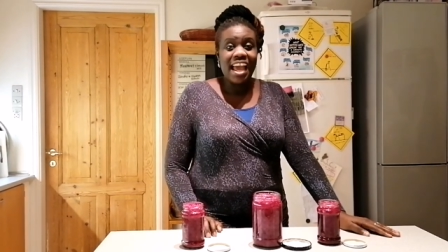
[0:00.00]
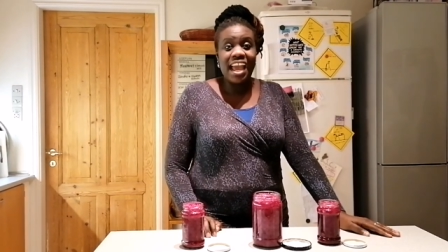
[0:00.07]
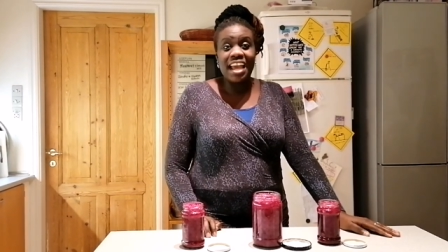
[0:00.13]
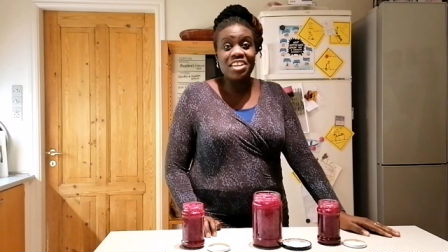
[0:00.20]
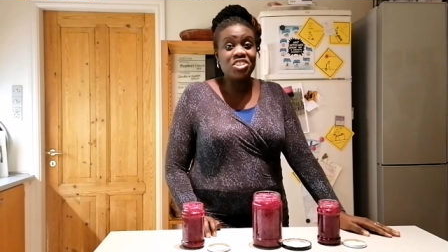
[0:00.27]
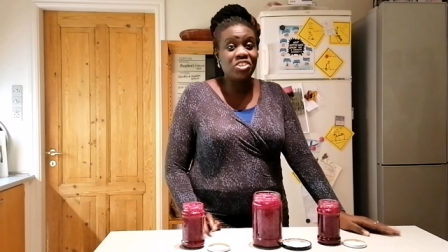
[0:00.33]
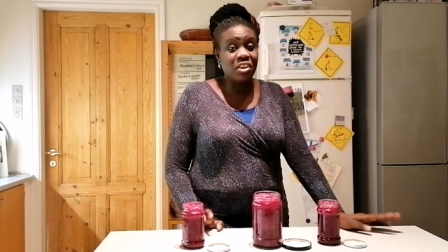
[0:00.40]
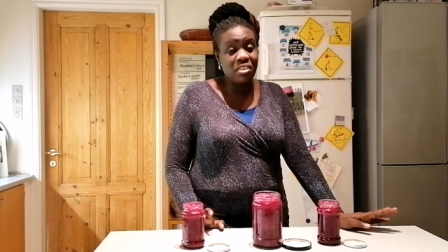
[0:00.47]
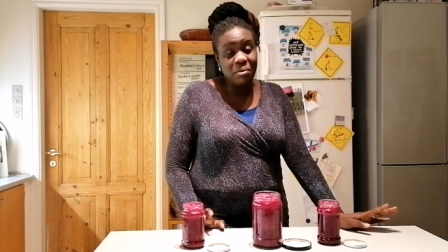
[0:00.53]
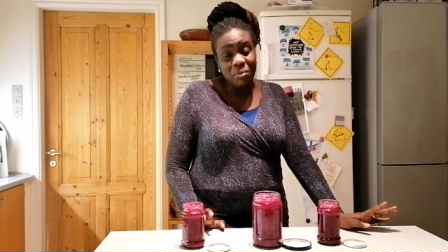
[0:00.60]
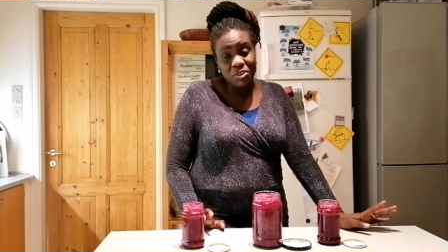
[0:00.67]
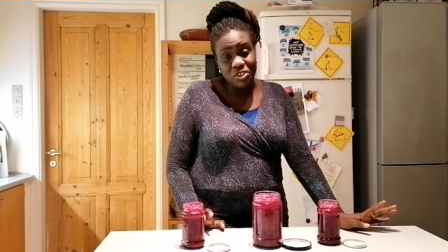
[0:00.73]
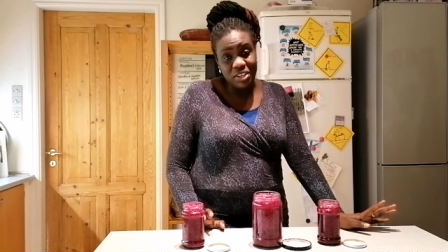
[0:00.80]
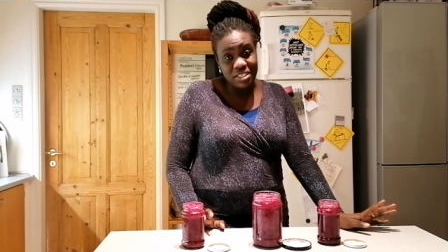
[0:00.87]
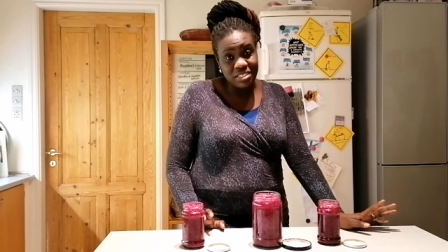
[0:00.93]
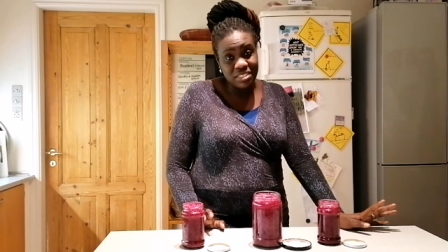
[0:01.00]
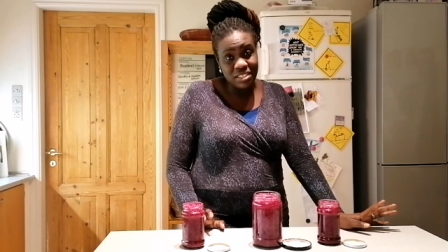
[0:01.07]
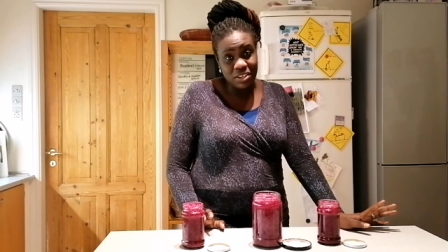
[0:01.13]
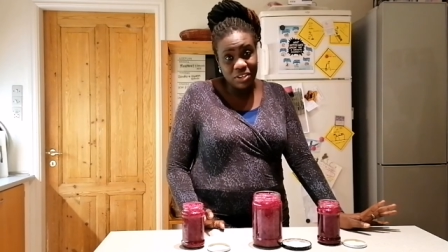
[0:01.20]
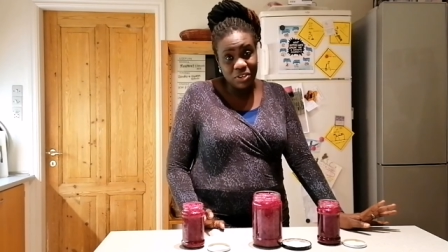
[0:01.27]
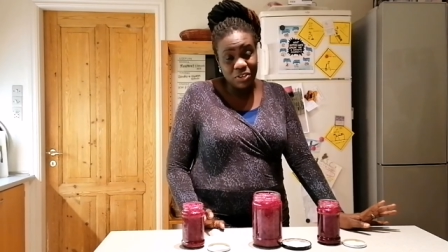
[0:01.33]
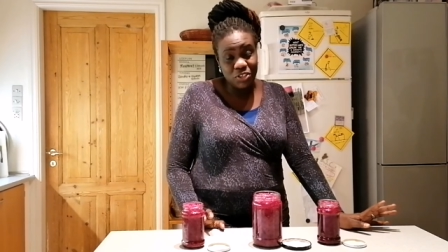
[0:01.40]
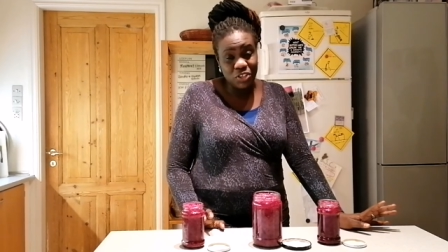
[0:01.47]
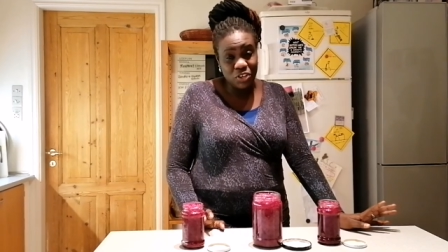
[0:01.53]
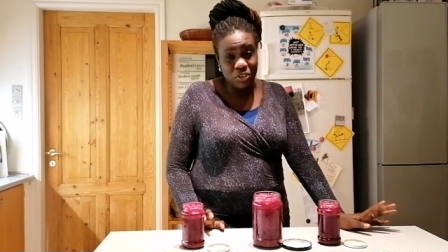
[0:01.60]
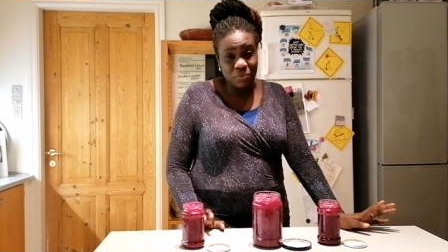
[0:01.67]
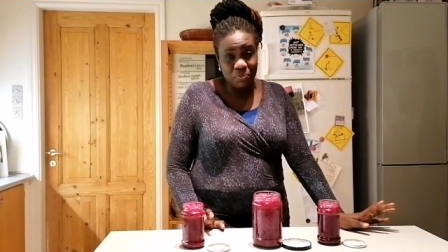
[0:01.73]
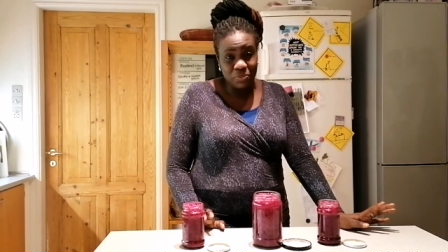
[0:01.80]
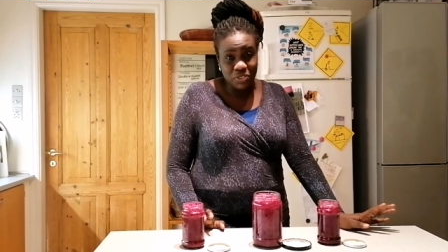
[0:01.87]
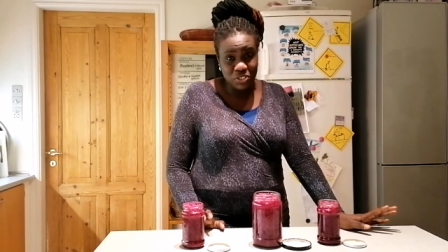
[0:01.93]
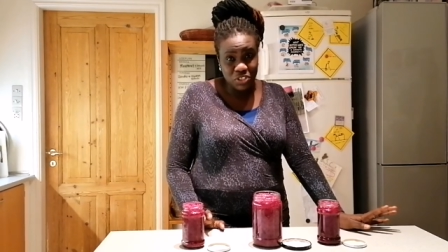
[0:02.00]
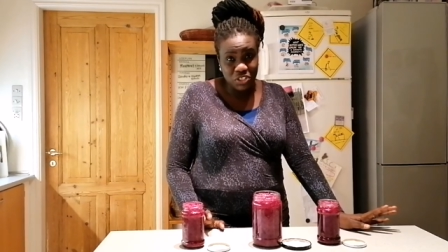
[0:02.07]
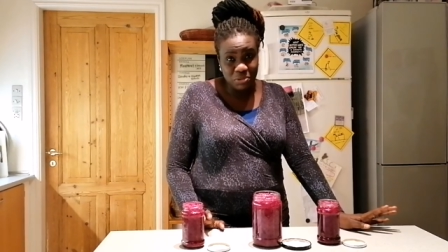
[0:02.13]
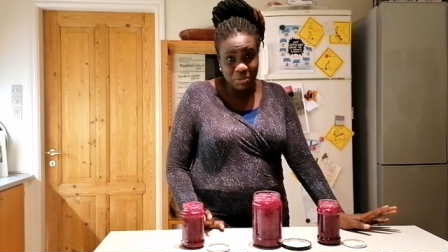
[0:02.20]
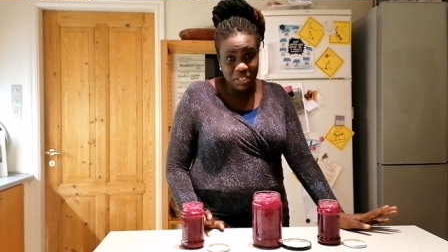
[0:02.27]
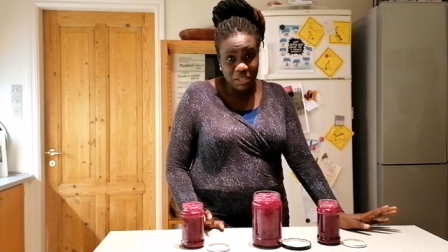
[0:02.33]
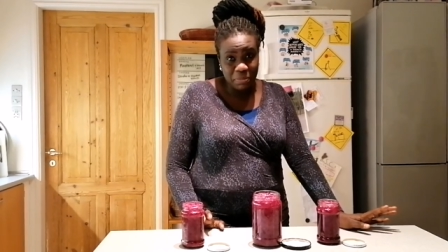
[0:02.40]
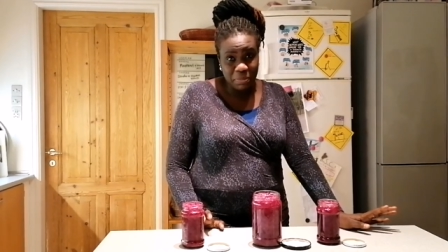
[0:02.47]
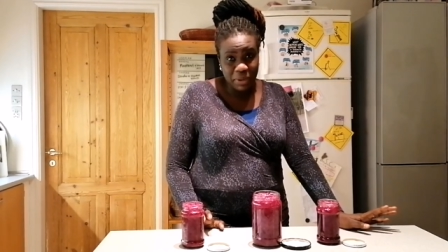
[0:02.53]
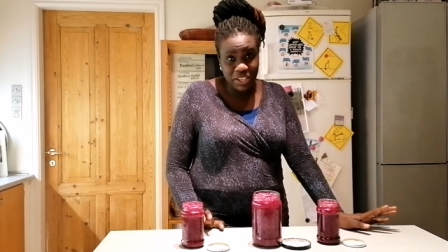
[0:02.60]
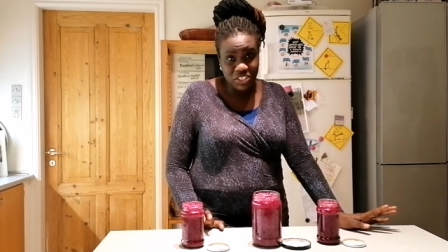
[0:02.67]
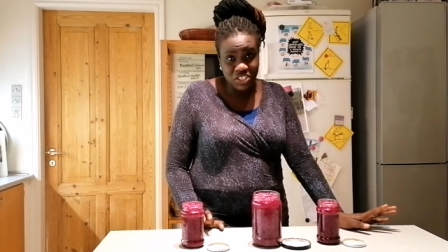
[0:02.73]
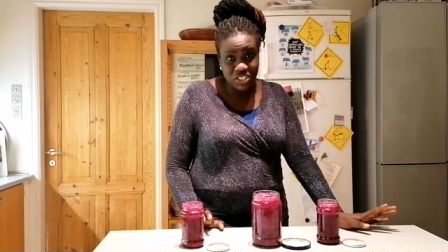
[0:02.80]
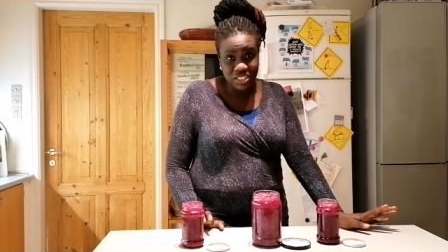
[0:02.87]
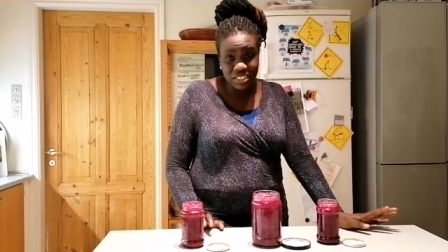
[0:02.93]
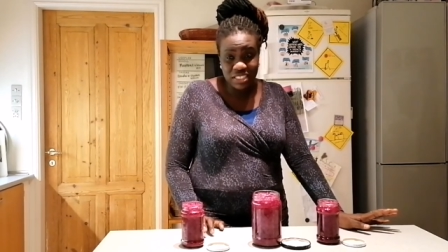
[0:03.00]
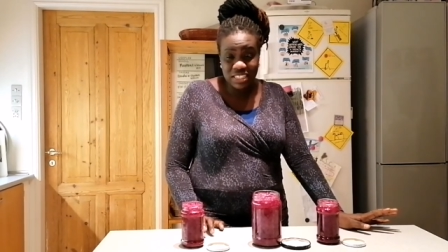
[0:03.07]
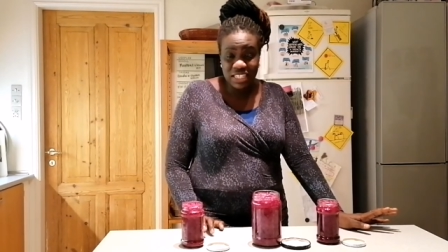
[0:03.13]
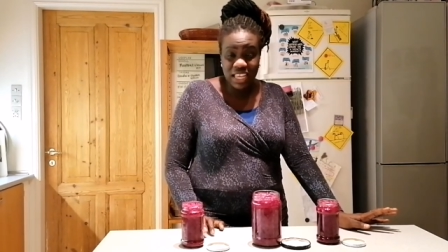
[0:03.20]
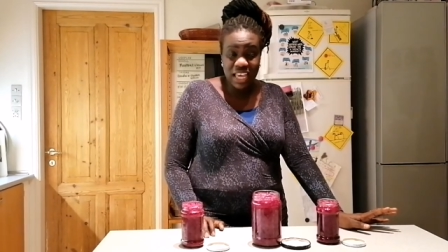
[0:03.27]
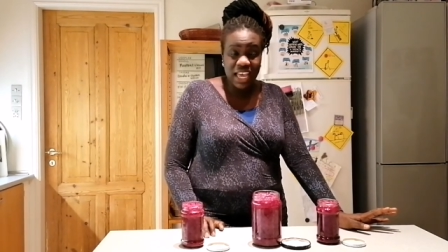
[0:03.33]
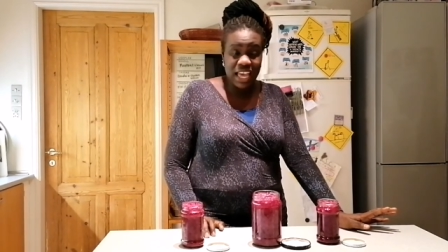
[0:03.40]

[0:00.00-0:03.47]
and share them on your uh, on your social media pages.